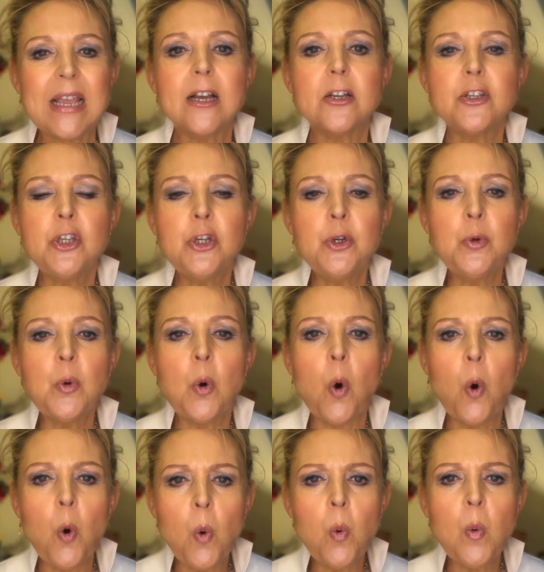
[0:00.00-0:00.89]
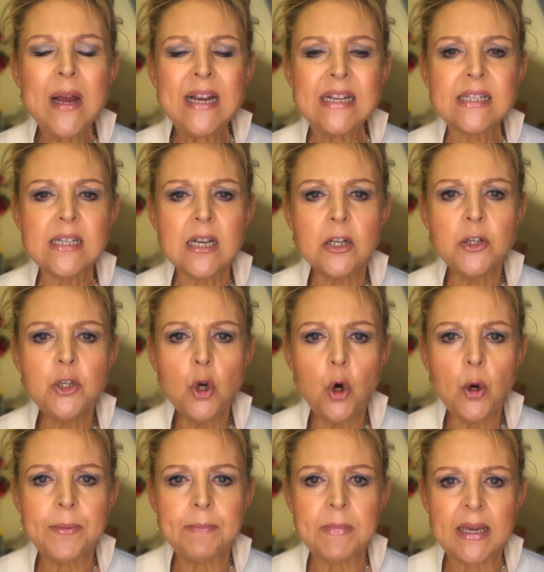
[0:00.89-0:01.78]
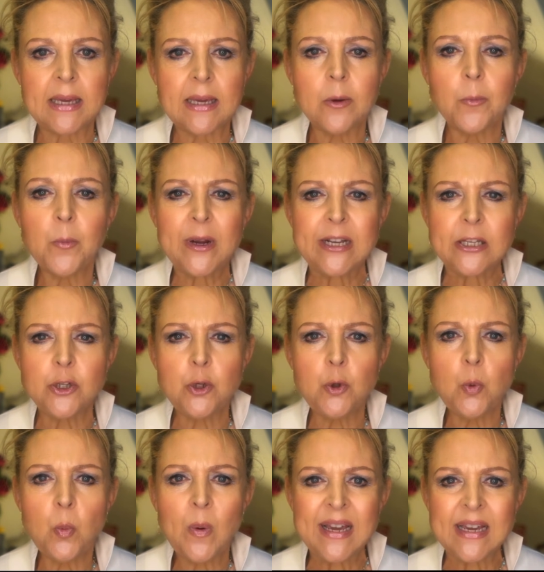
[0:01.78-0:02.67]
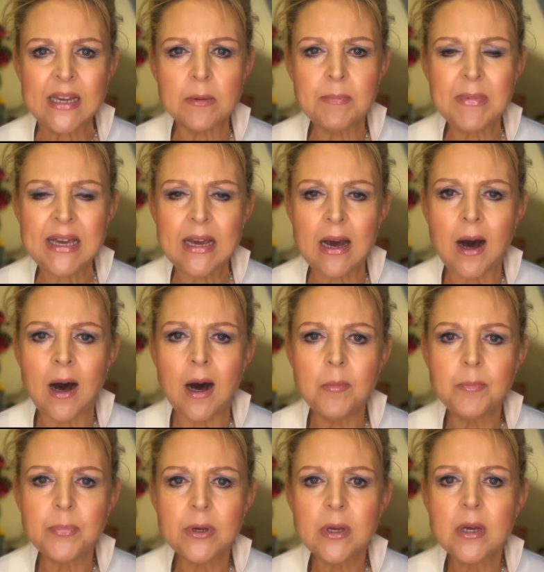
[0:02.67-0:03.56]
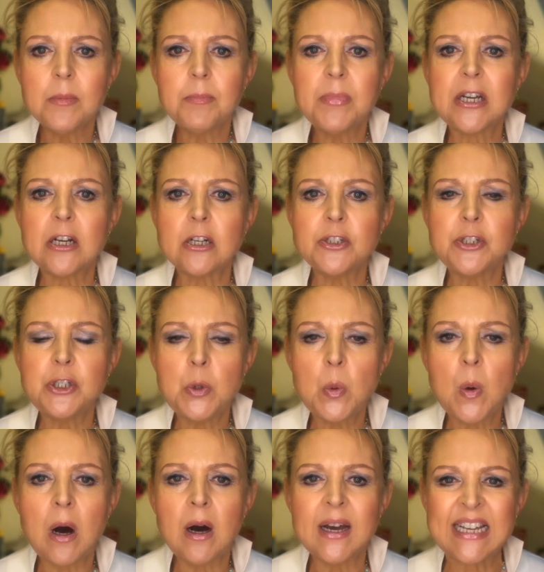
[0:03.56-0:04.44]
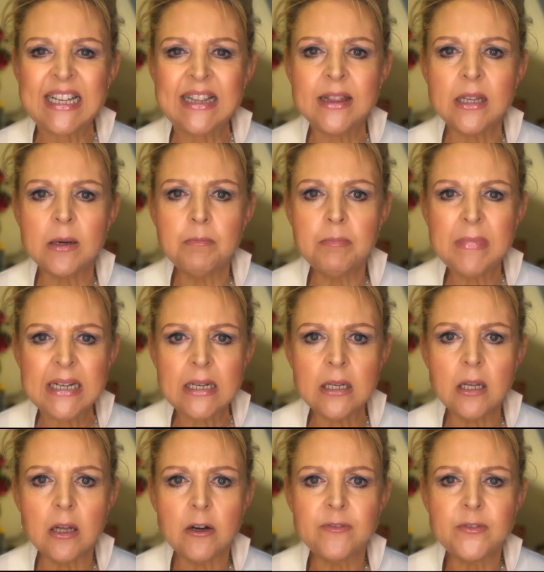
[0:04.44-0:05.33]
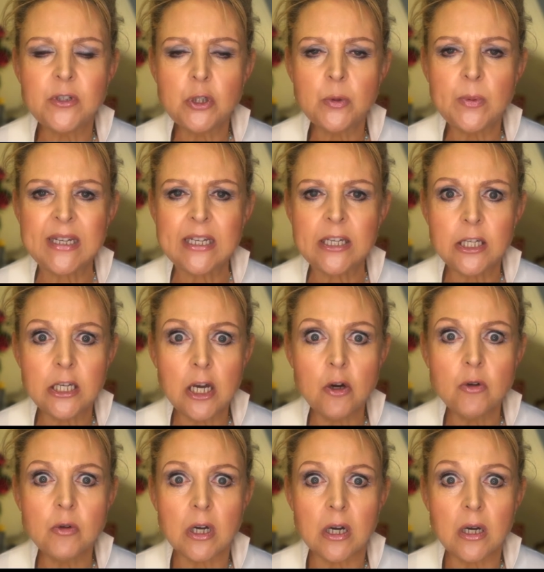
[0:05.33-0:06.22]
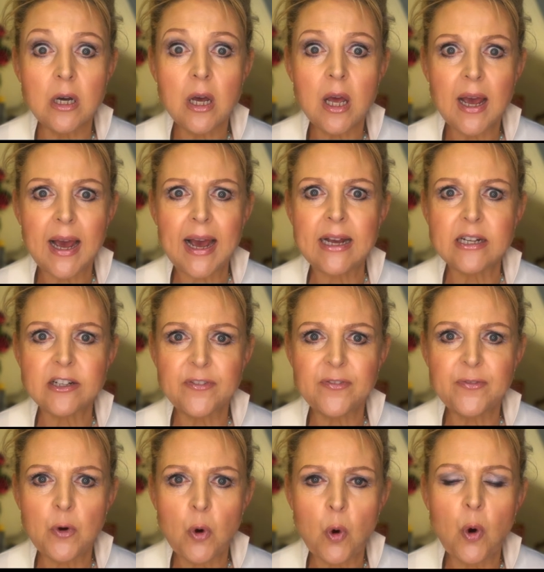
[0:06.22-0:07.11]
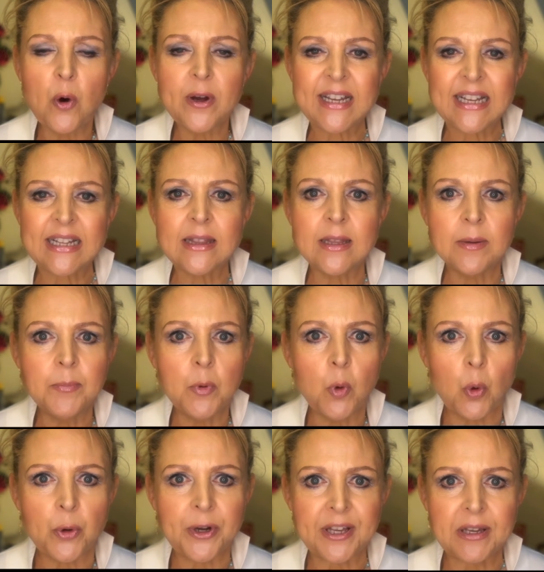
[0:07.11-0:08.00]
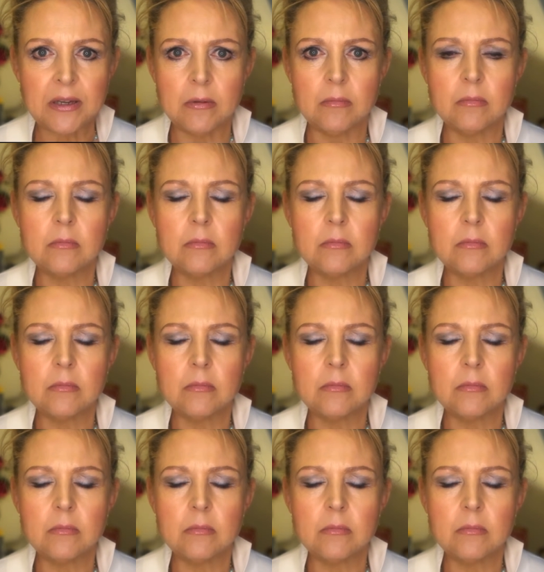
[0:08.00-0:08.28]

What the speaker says: You always annoy me when you wake me up because you are in the middle of doing yoga at 4 in the morning.